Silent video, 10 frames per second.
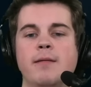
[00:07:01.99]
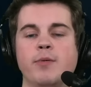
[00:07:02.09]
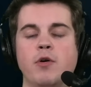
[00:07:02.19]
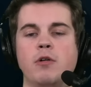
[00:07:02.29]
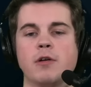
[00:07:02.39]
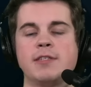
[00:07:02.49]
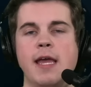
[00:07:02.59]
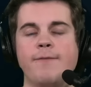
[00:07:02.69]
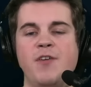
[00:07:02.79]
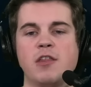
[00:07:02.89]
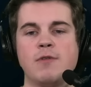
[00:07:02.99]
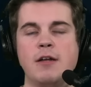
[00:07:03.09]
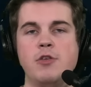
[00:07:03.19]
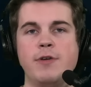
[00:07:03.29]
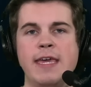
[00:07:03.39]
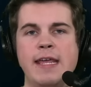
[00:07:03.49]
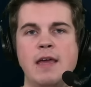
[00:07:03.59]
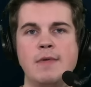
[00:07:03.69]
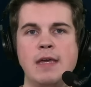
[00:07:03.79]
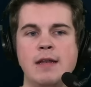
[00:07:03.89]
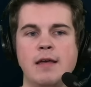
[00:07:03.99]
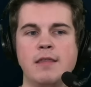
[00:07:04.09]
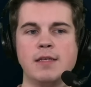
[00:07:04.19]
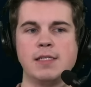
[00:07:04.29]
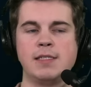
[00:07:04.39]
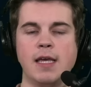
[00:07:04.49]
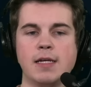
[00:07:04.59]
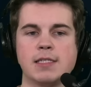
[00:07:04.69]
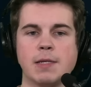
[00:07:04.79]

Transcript: Brugler saying fifth round, you get him in the sixth.